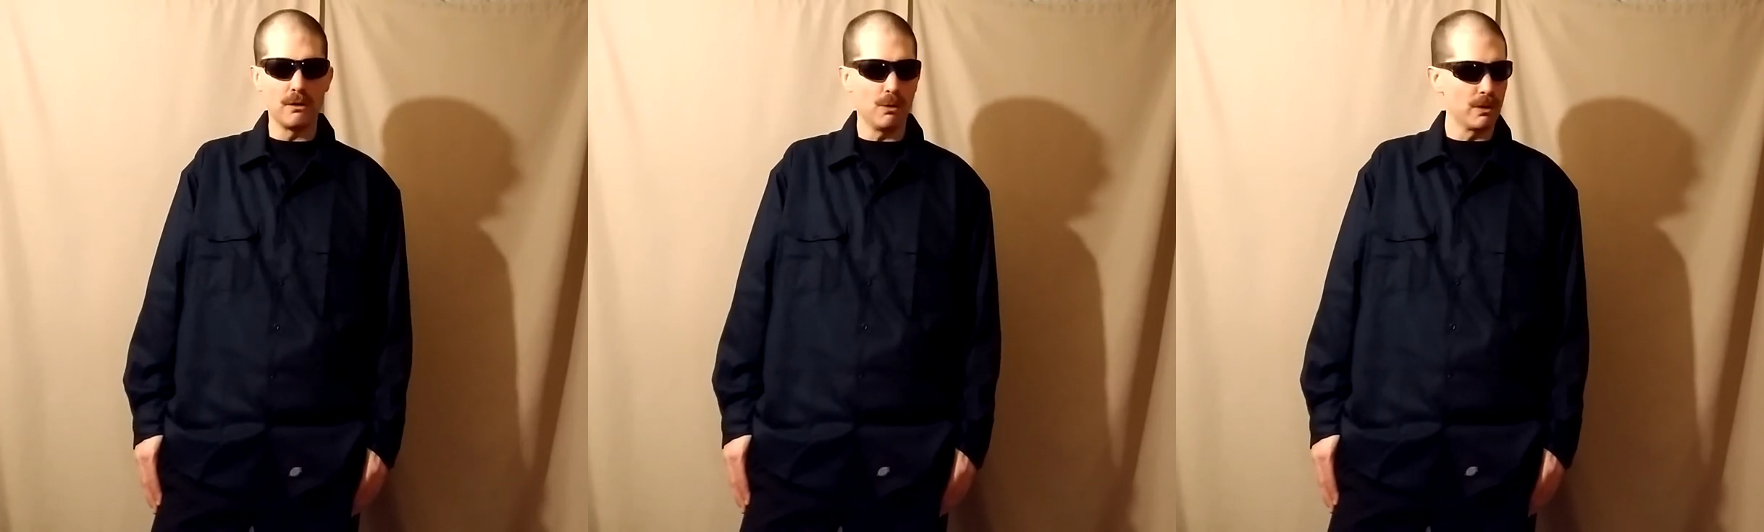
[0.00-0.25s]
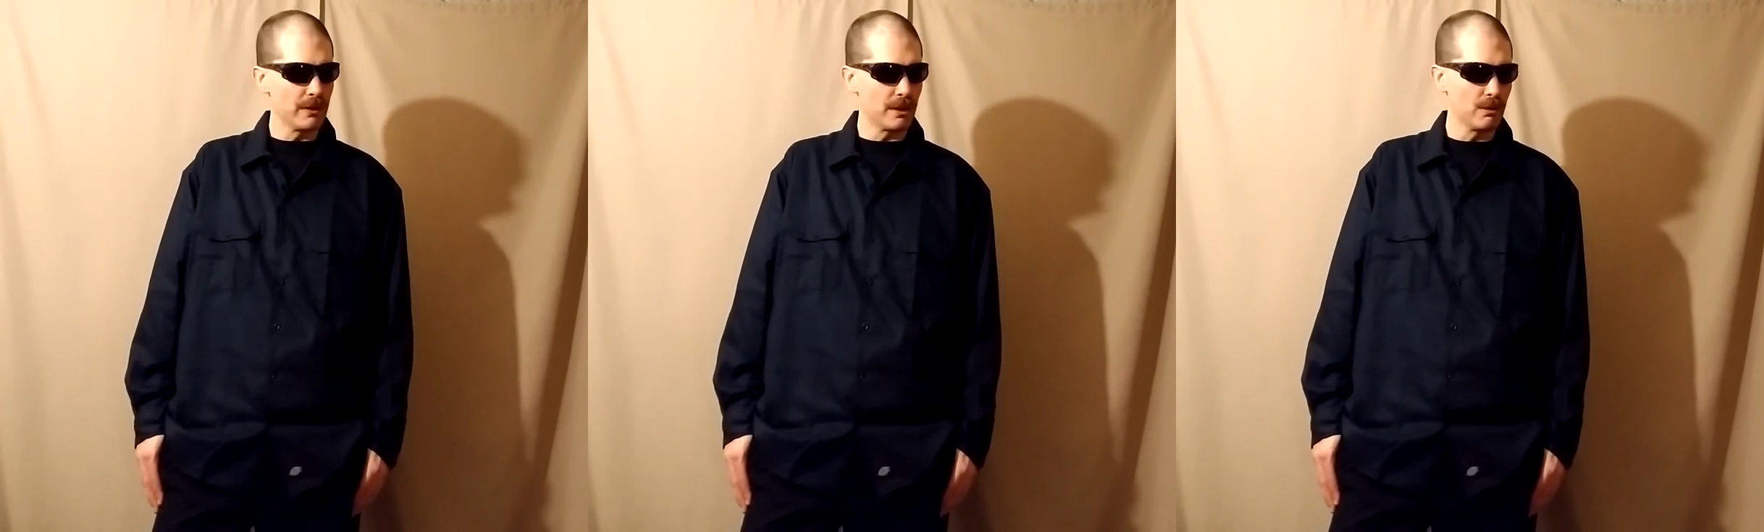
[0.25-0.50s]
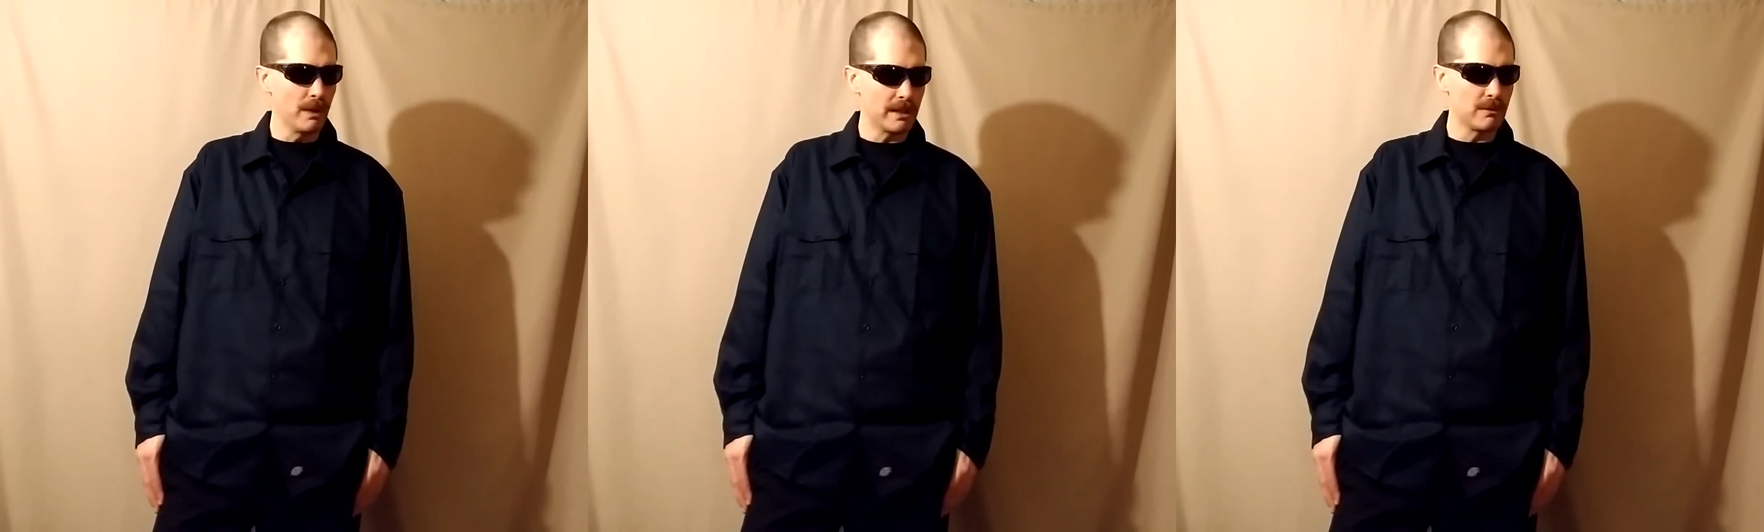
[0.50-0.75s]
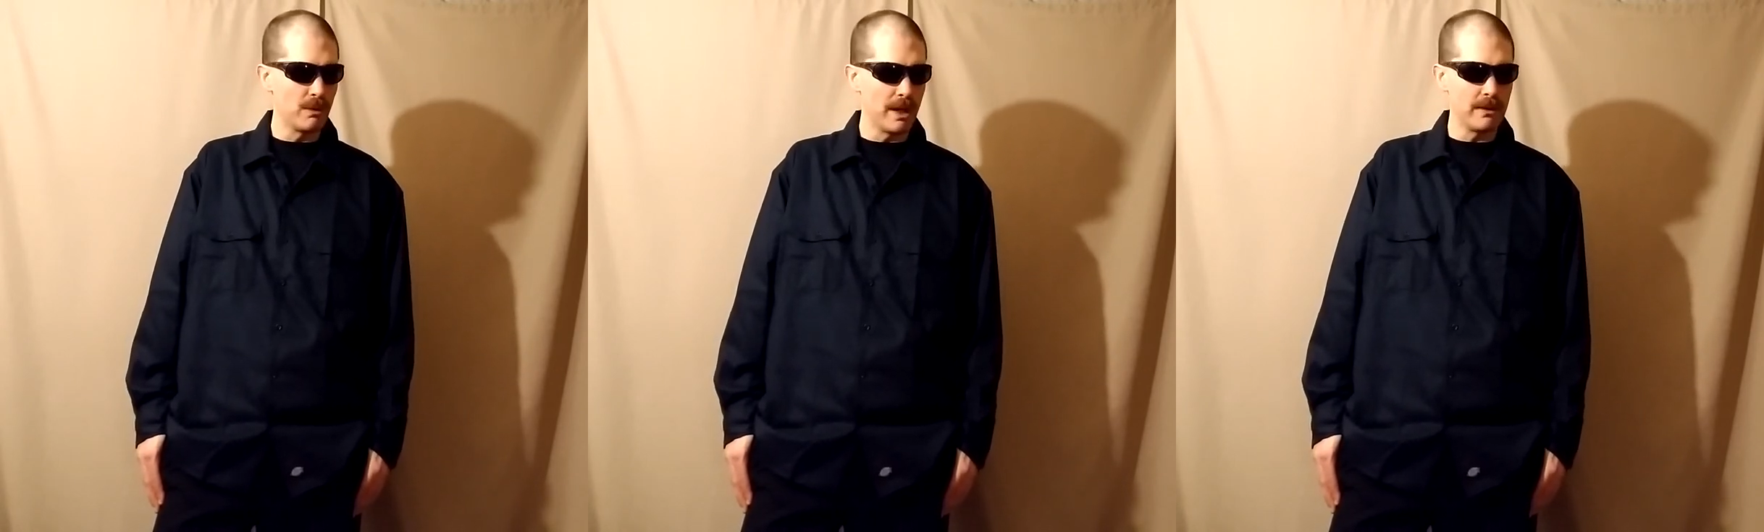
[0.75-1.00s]
or the
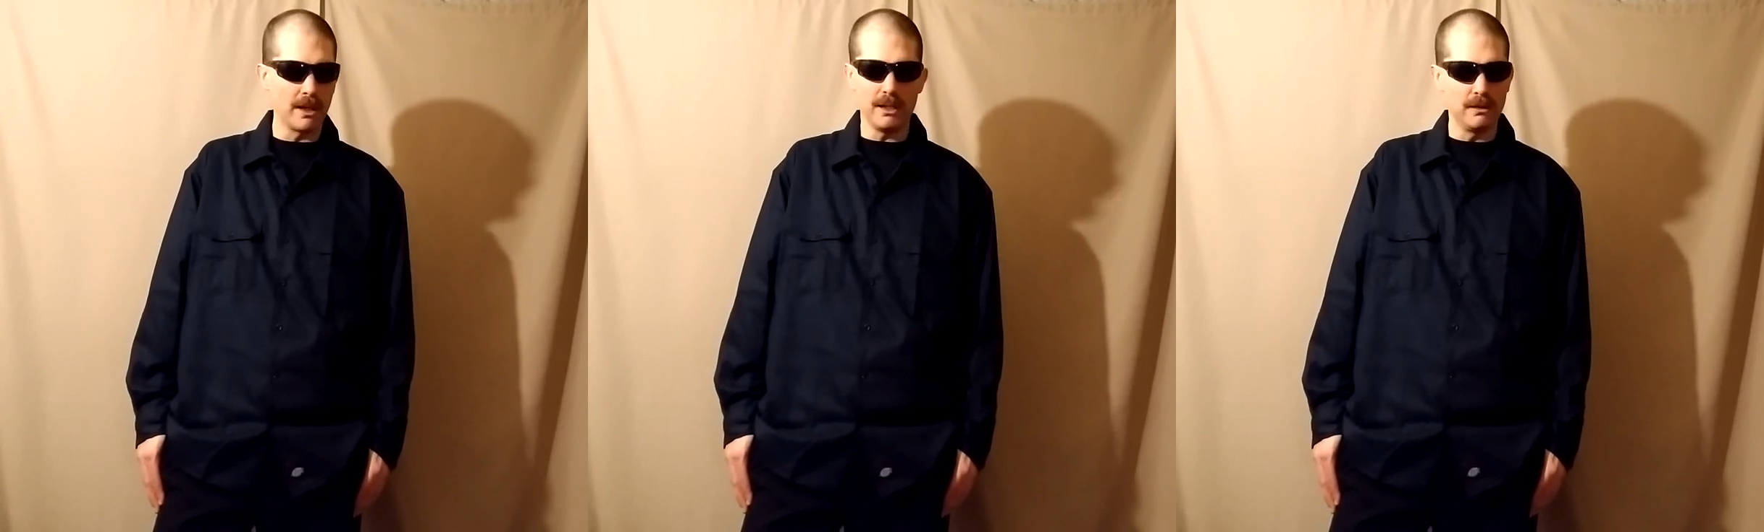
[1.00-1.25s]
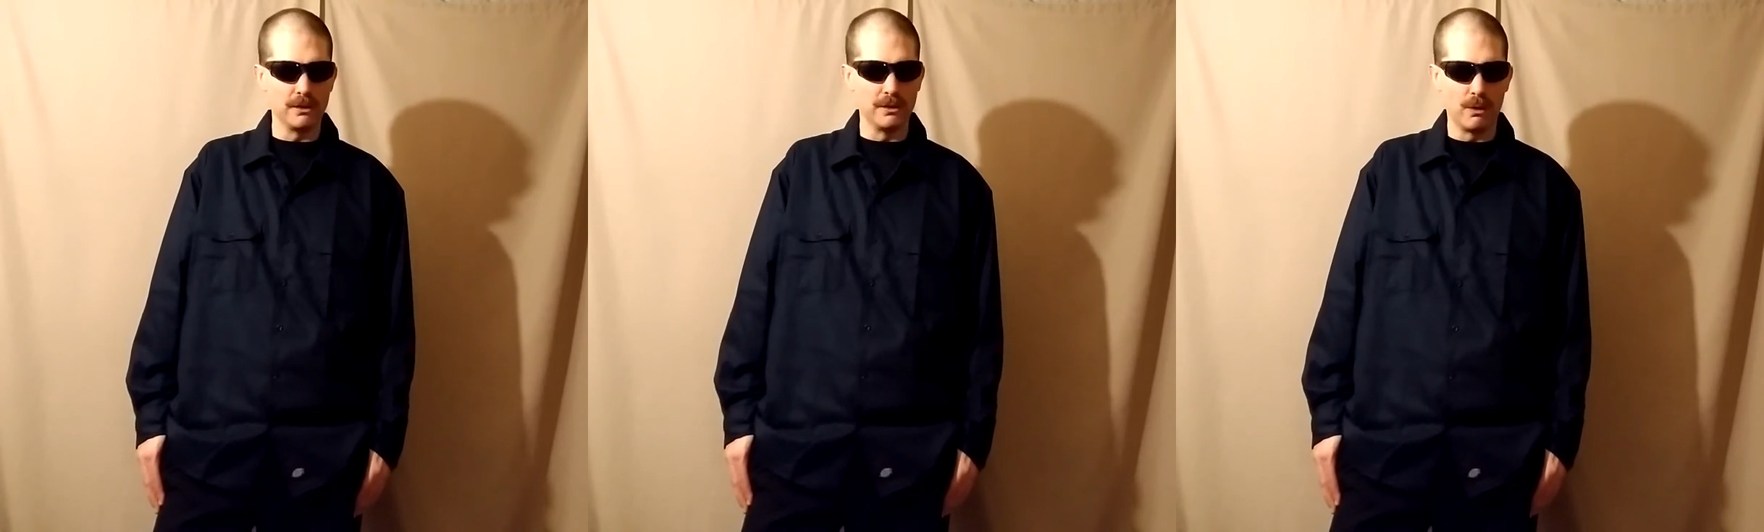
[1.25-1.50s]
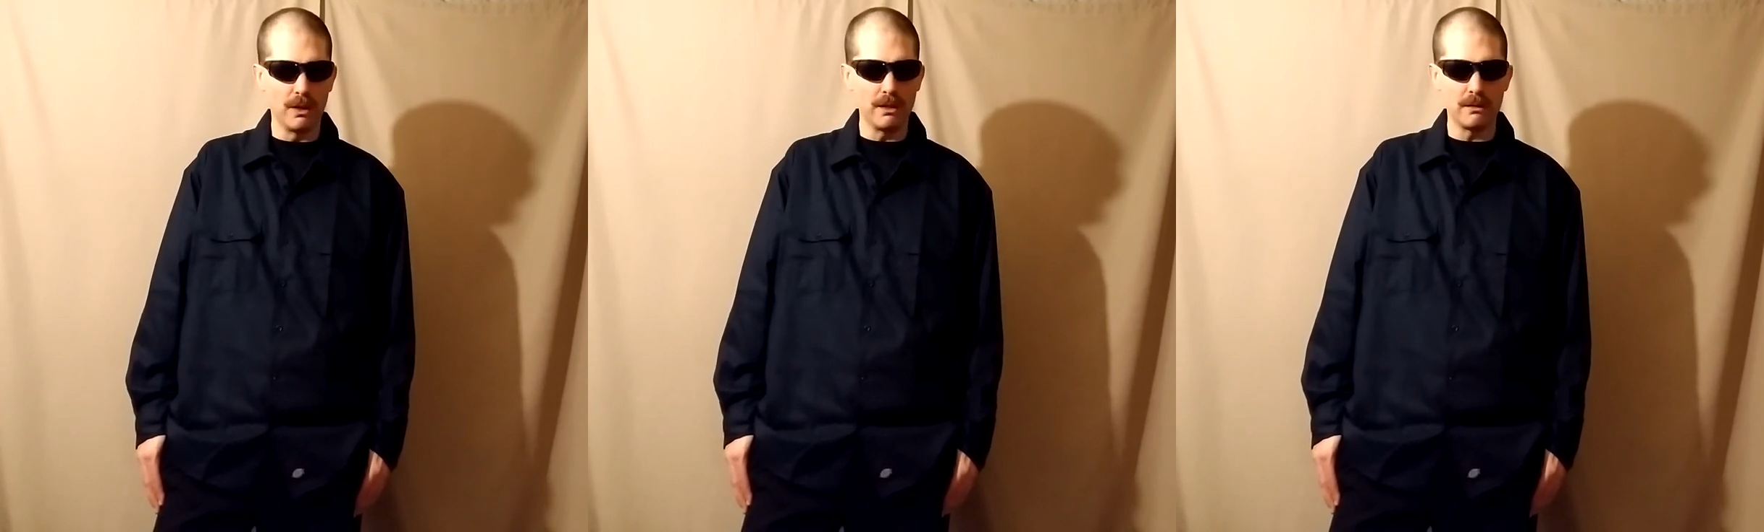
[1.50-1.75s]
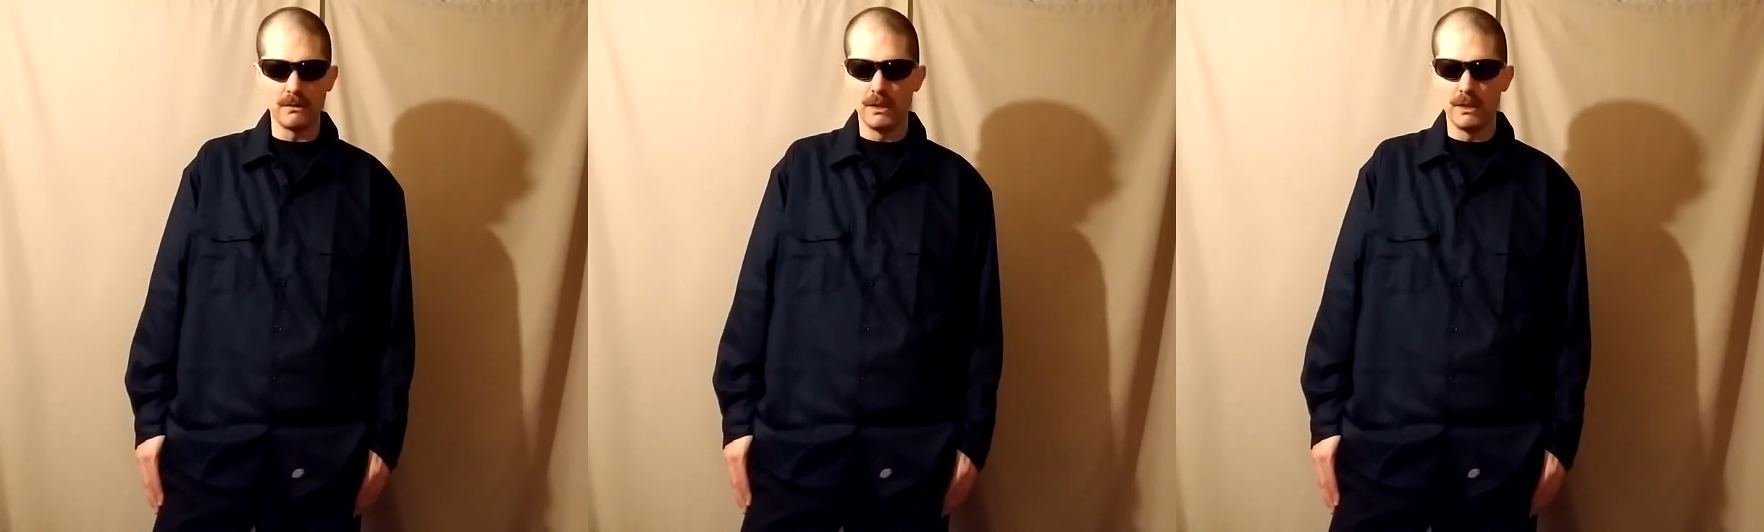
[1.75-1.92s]
correct way that Illinois